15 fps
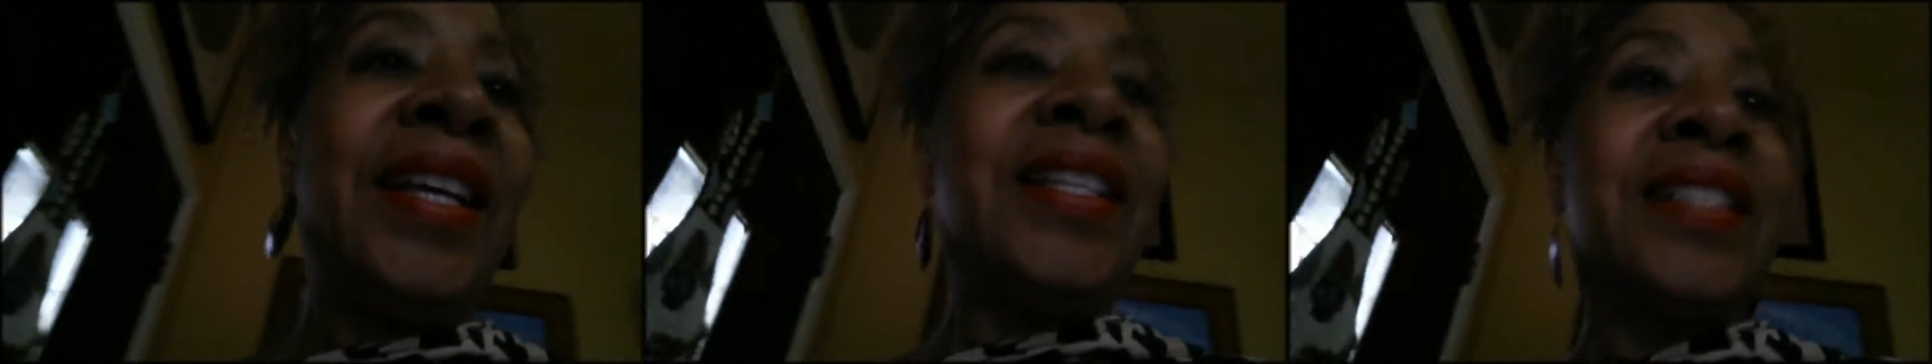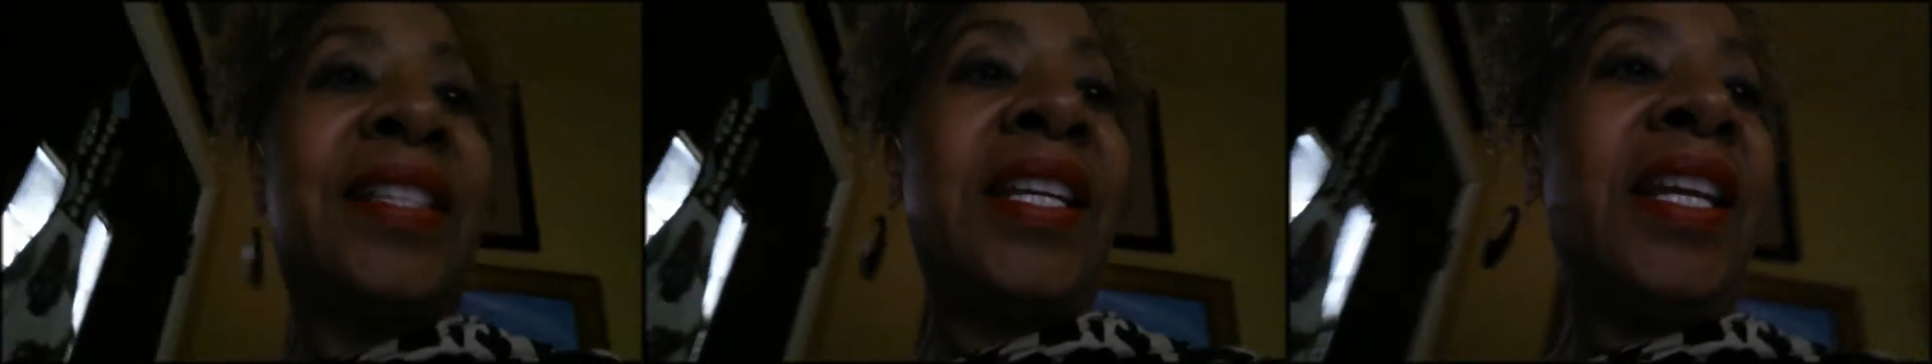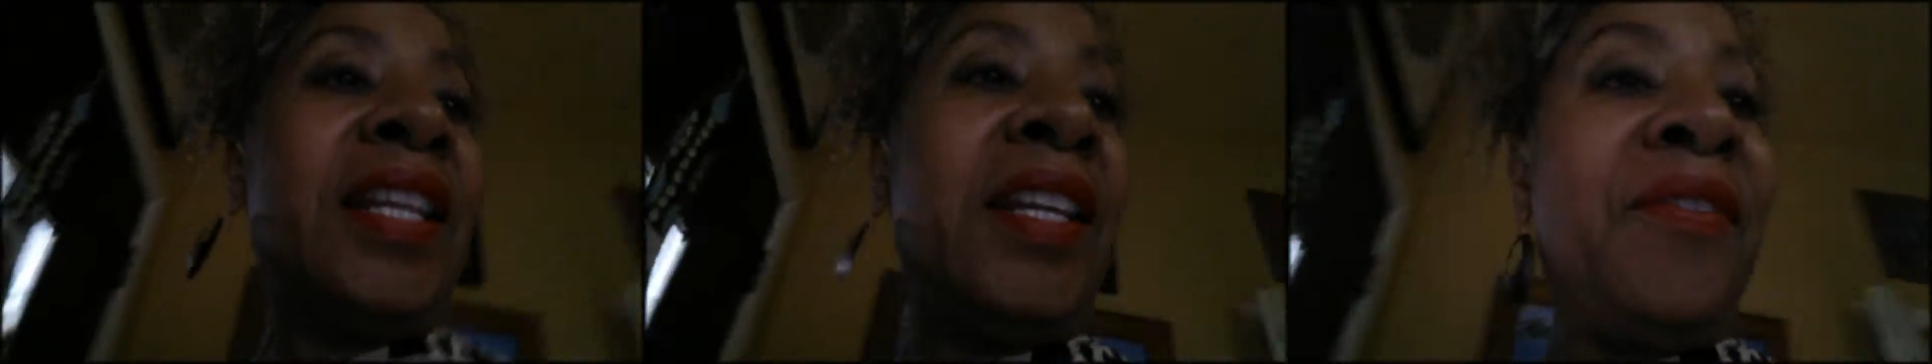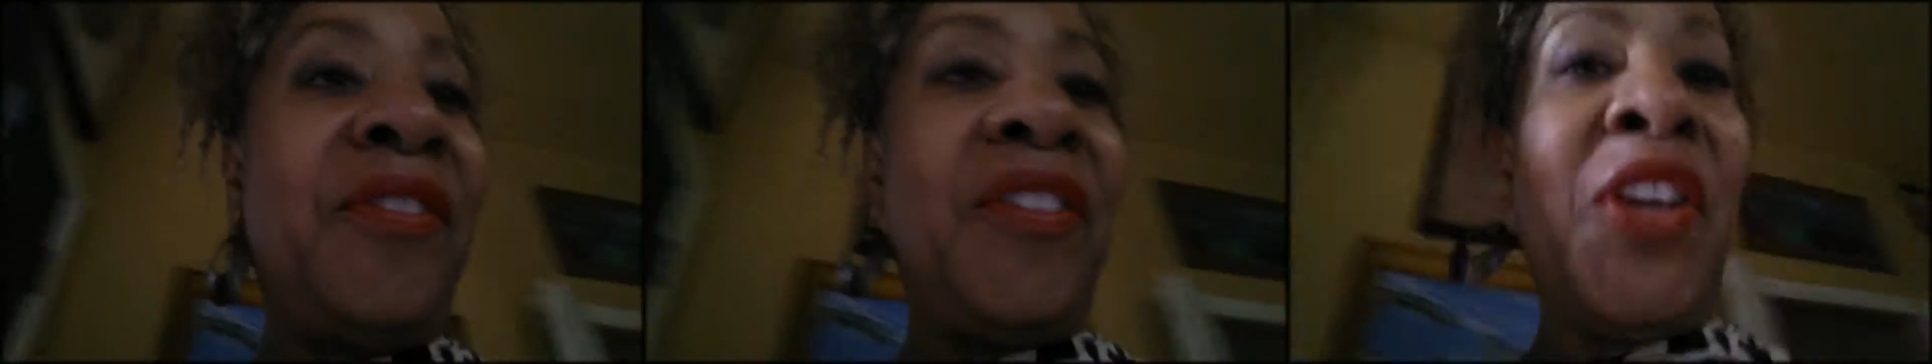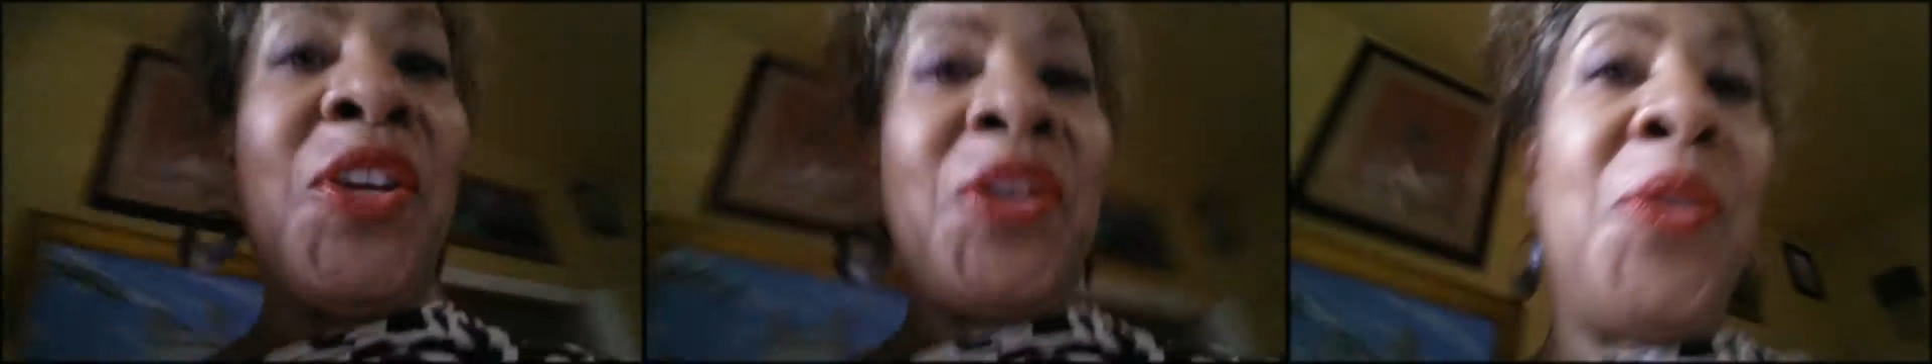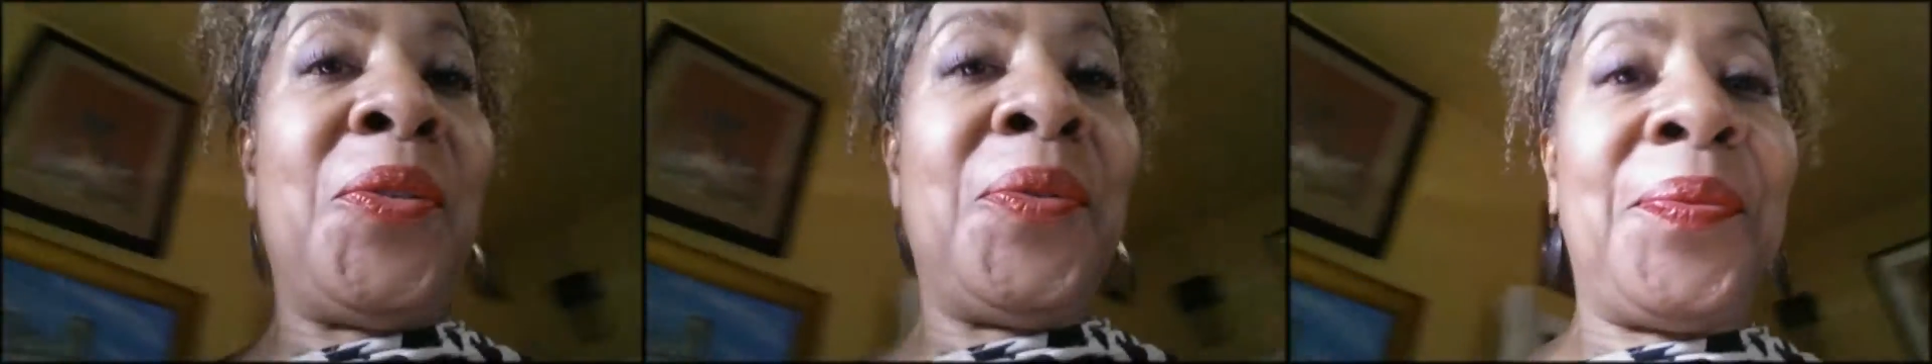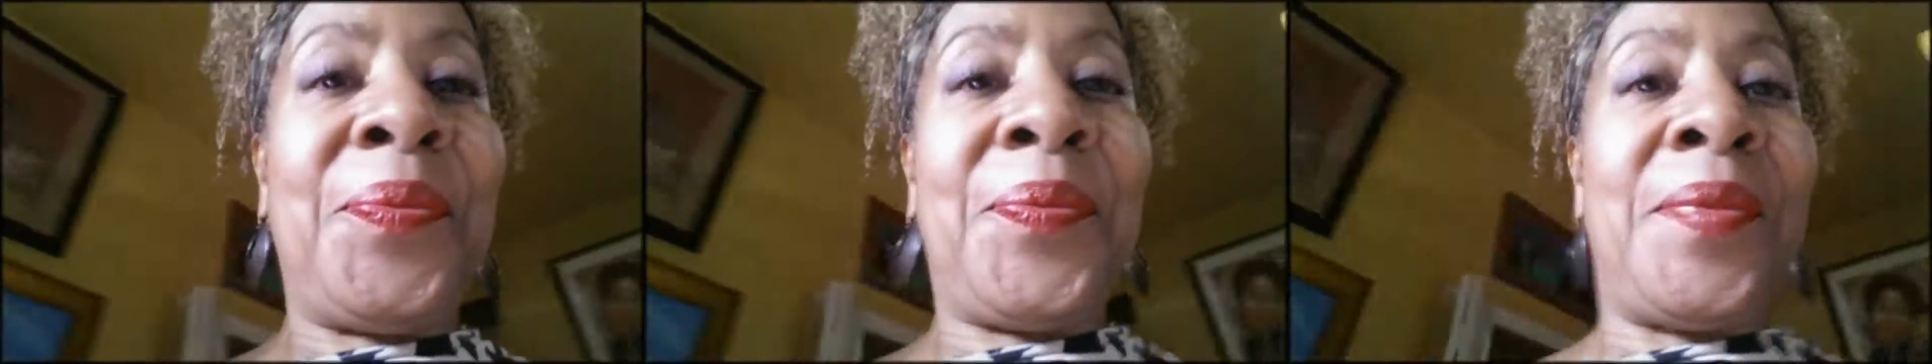See you in a few.